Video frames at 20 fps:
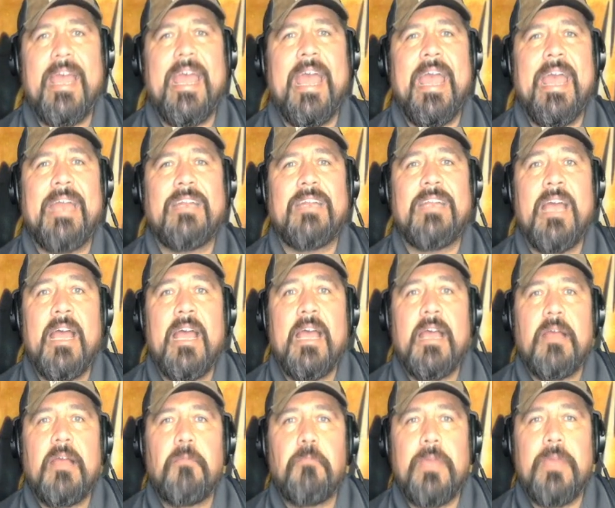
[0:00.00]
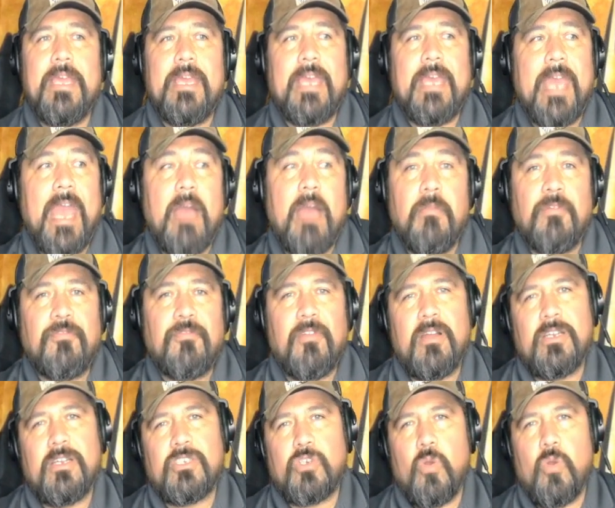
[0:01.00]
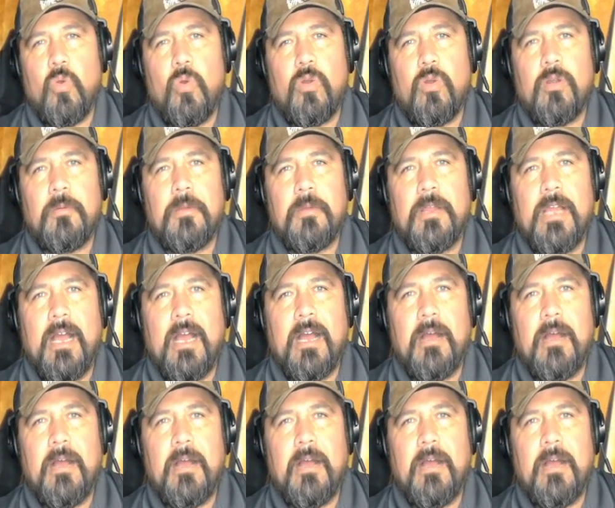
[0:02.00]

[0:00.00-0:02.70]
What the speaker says: and be camouflaged or